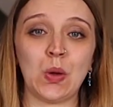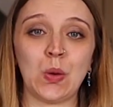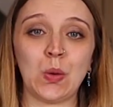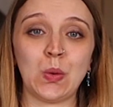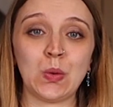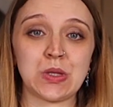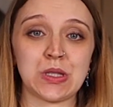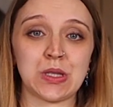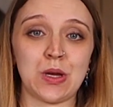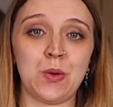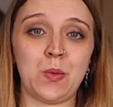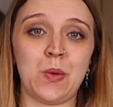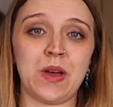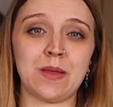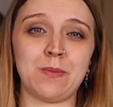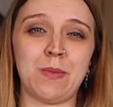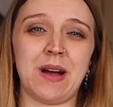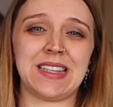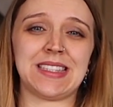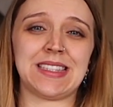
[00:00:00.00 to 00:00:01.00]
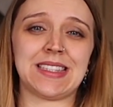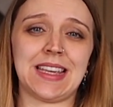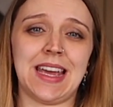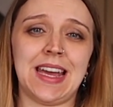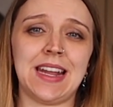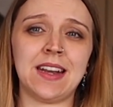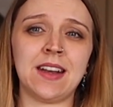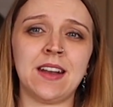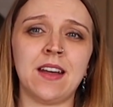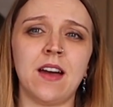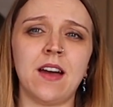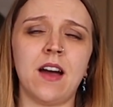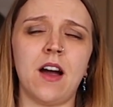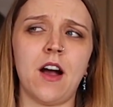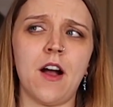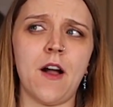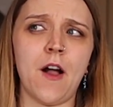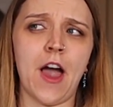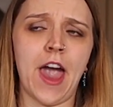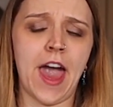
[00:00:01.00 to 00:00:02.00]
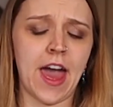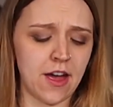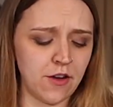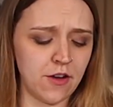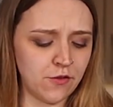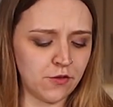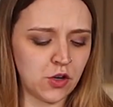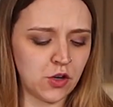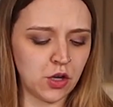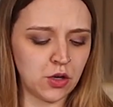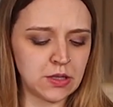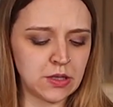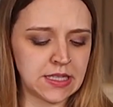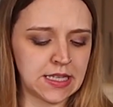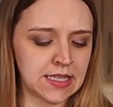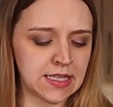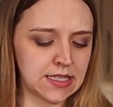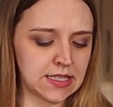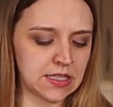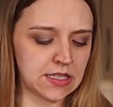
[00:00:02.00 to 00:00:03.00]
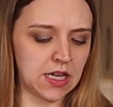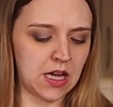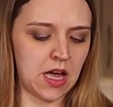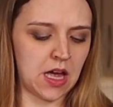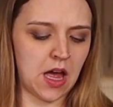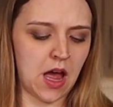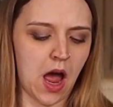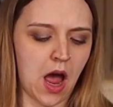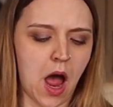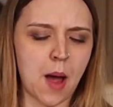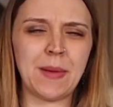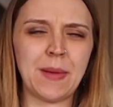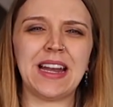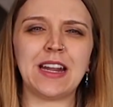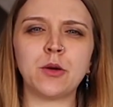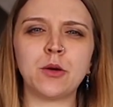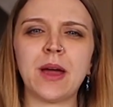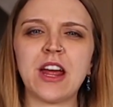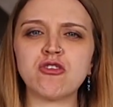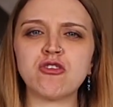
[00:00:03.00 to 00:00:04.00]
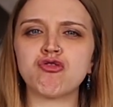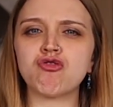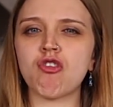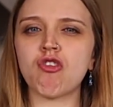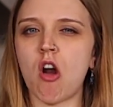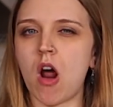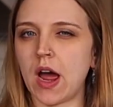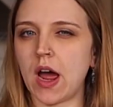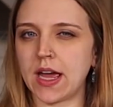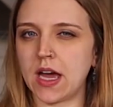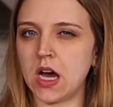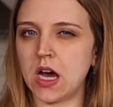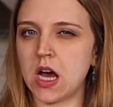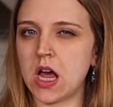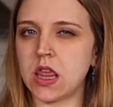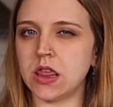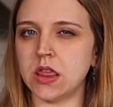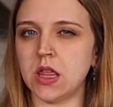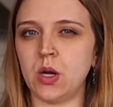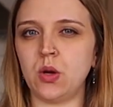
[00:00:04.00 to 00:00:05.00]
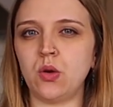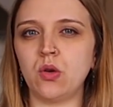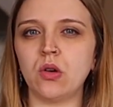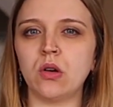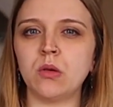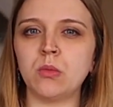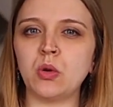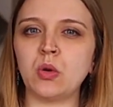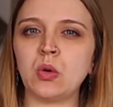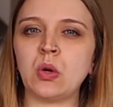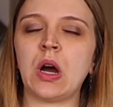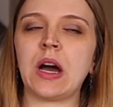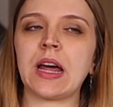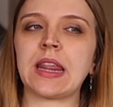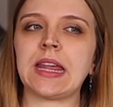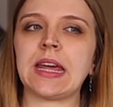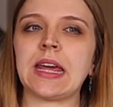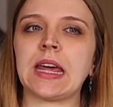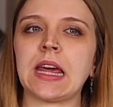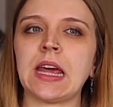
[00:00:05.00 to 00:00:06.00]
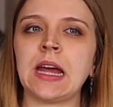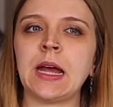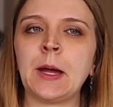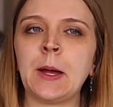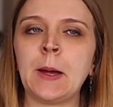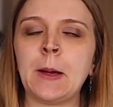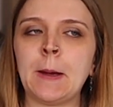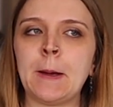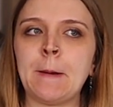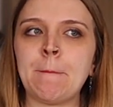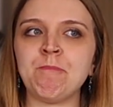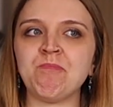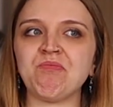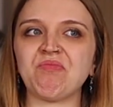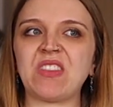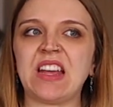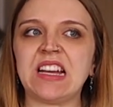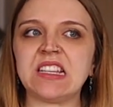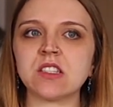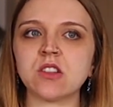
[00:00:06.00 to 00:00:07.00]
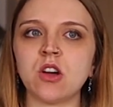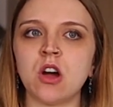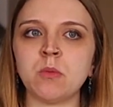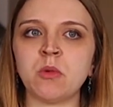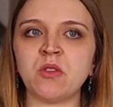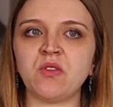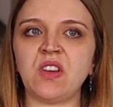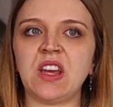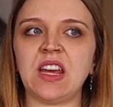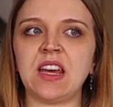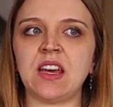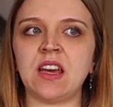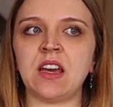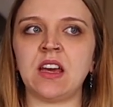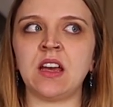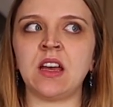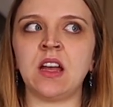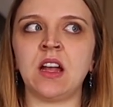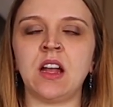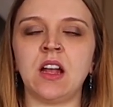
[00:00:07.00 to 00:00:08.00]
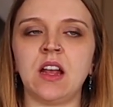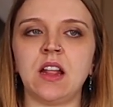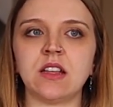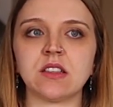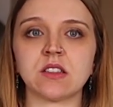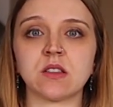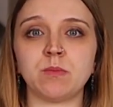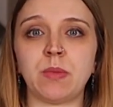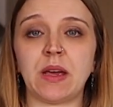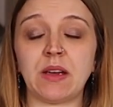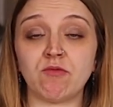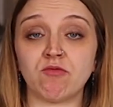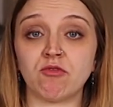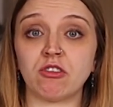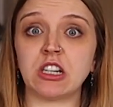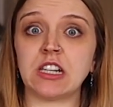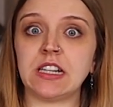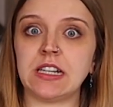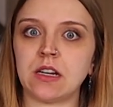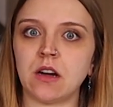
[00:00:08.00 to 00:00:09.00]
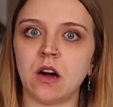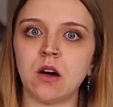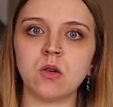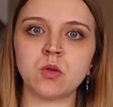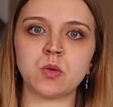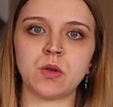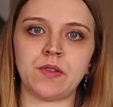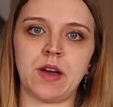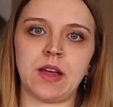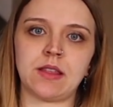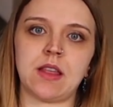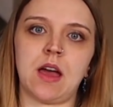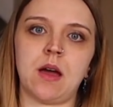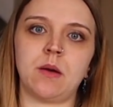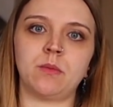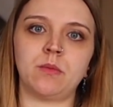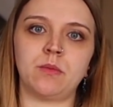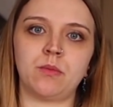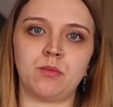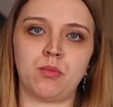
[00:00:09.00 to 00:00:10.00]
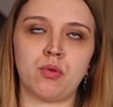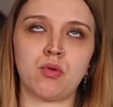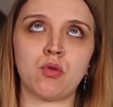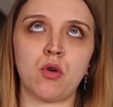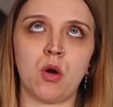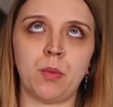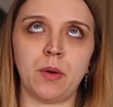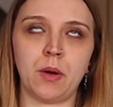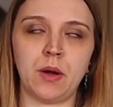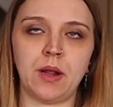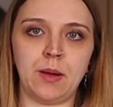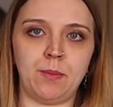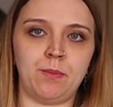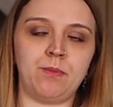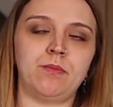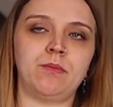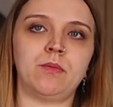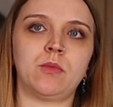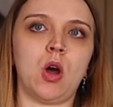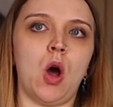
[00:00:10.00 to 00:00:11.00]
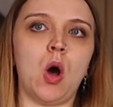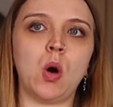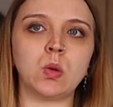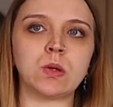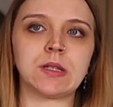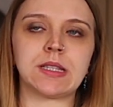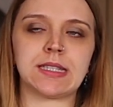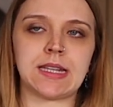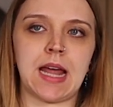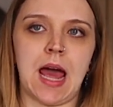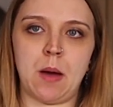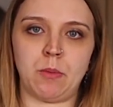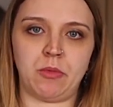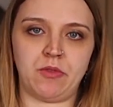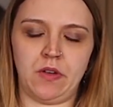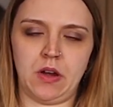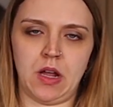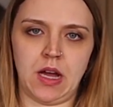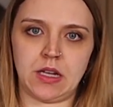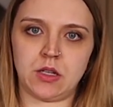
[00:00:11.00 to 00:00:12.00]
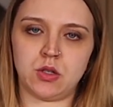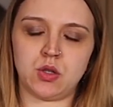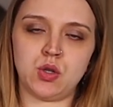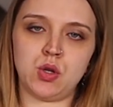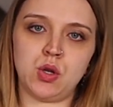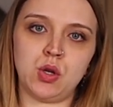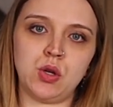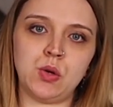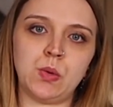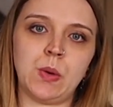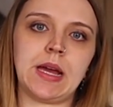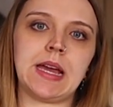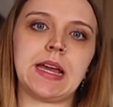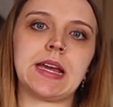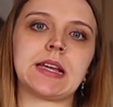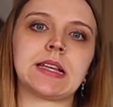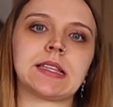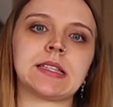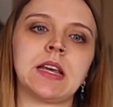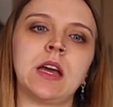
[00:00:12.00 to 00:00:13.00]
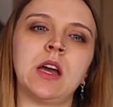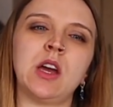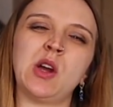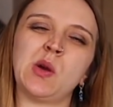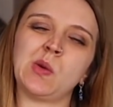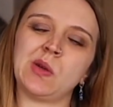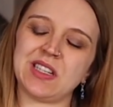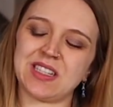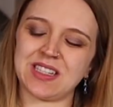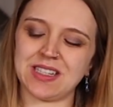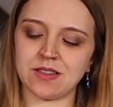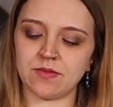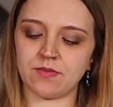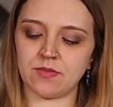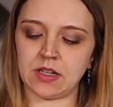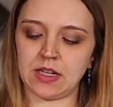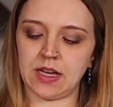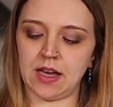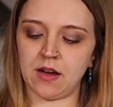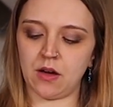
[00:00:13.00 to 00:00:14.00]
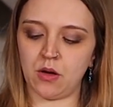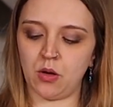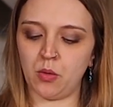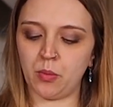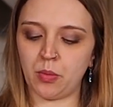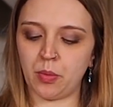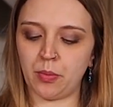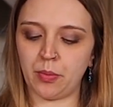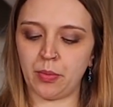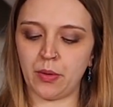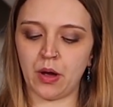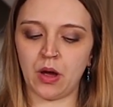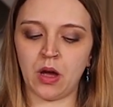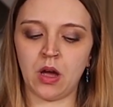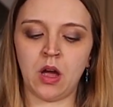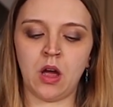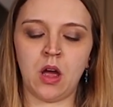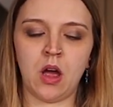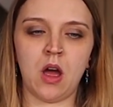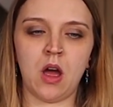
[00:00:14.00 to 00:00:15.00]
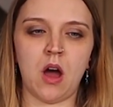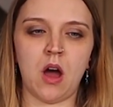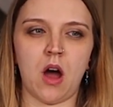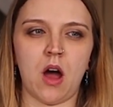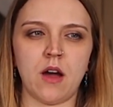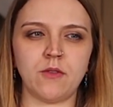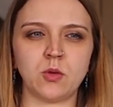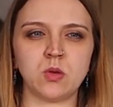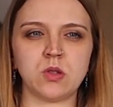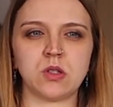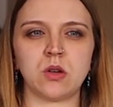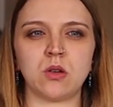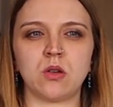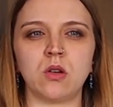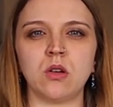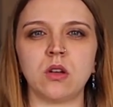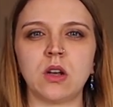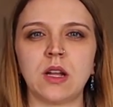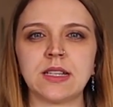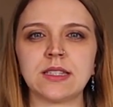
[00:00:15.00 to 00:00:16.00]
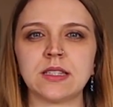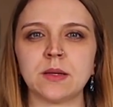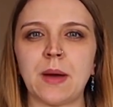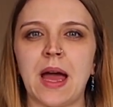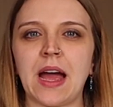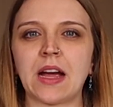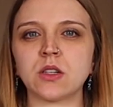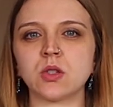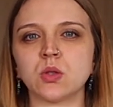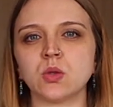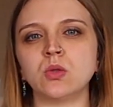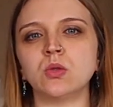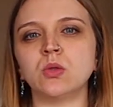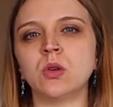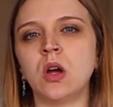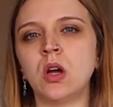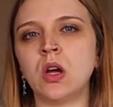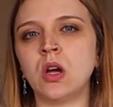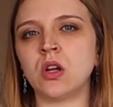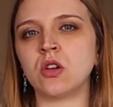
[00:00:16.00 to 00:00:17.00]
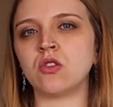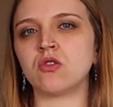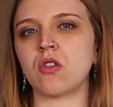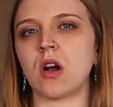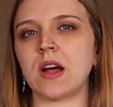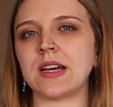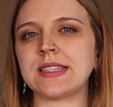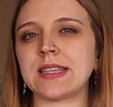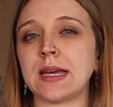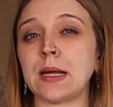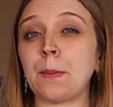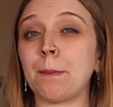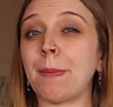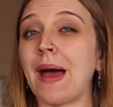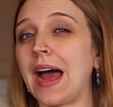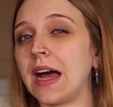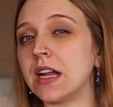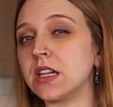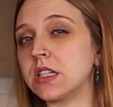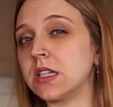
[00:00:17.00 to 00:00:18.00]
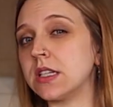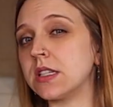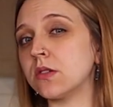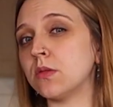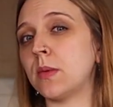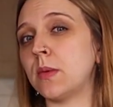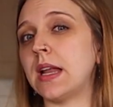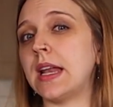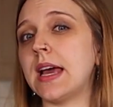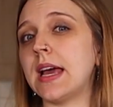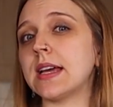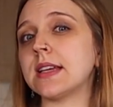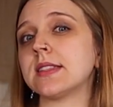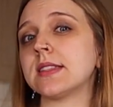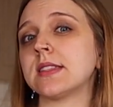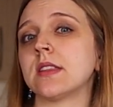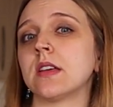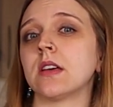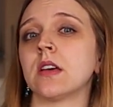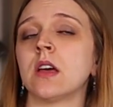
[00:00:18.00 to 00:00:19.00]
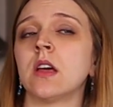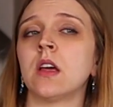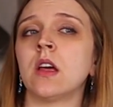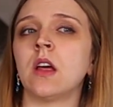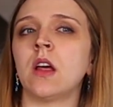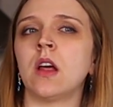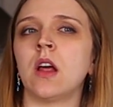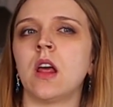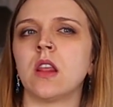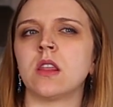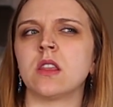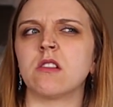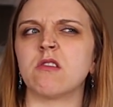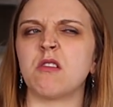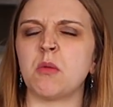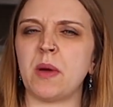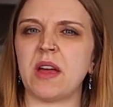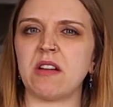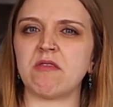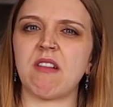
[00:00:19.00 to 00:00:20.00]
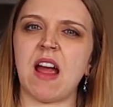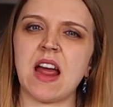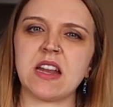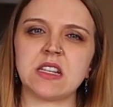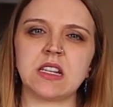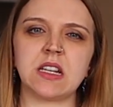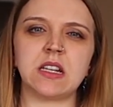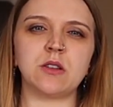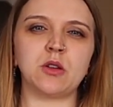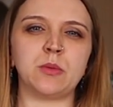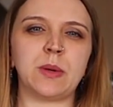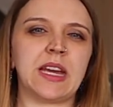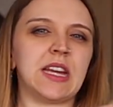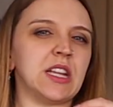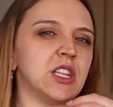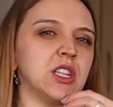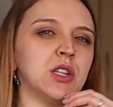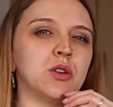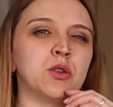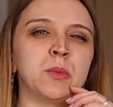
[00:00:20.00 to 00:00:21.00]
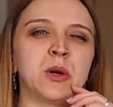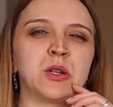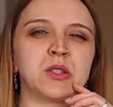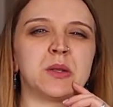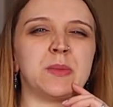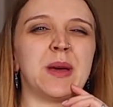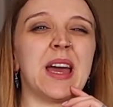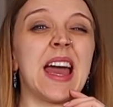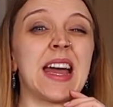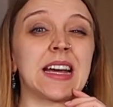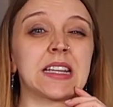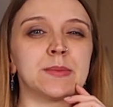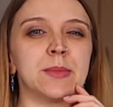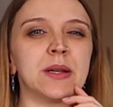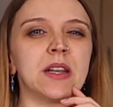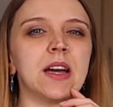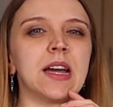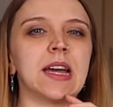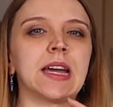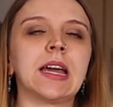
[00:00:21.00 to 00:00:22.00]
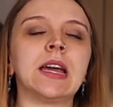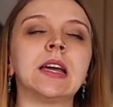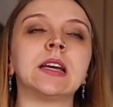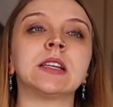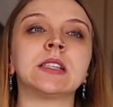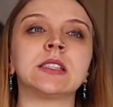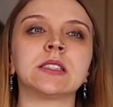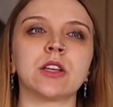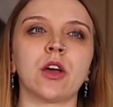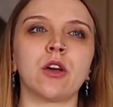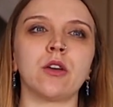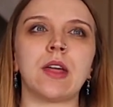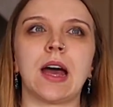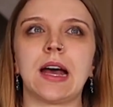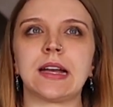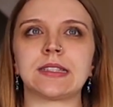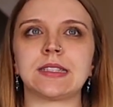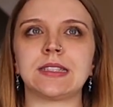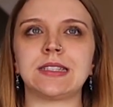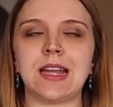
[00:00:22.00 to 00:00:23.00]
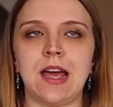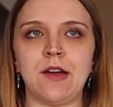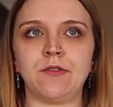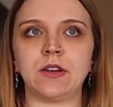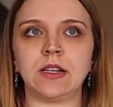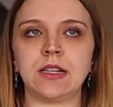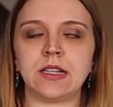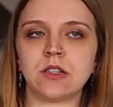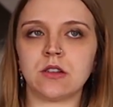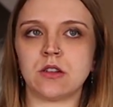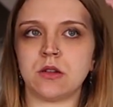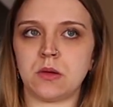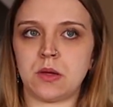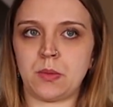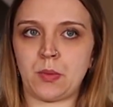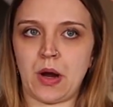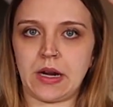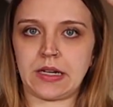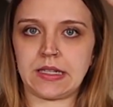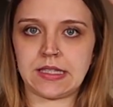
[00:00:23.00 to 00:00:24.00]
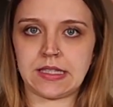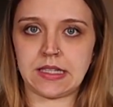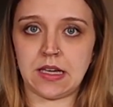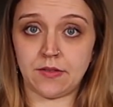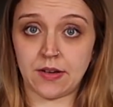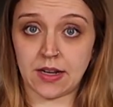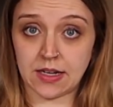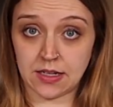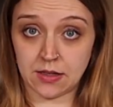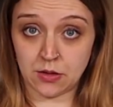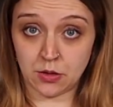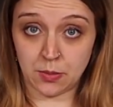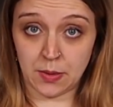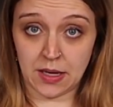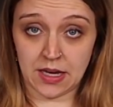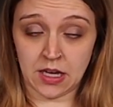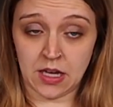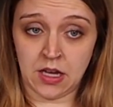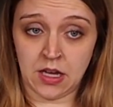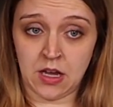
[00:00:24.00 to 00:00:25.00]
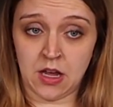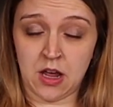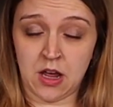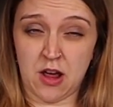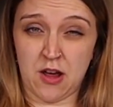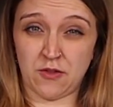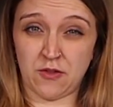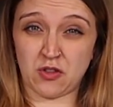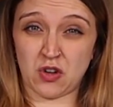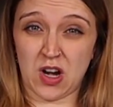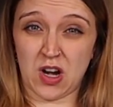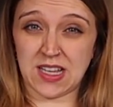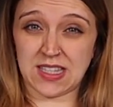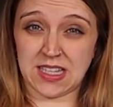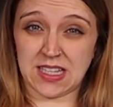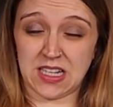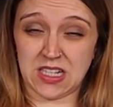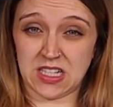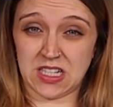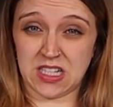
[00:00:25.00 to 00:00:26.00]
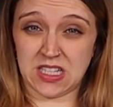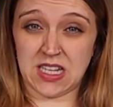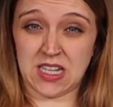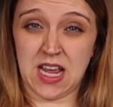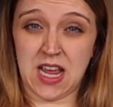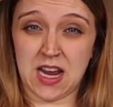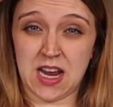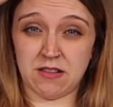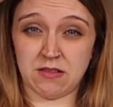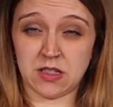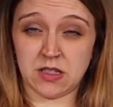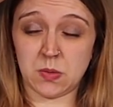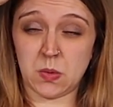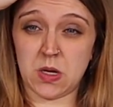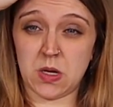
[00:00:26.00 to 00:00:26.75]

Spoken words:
Also with my skin, I have noticed I'm a little bit drier than normal. I think this time of year it's been really cold. We've had that properly cold snap for like 2 weeks, which doesn't really help, but I've also got like some actual dry skin patches on my legs that are a bit red and a little bit itchy, almost a bit eczema-like, so that's definitely to do with the pregnancy. I've had a little bit of dry skin just here as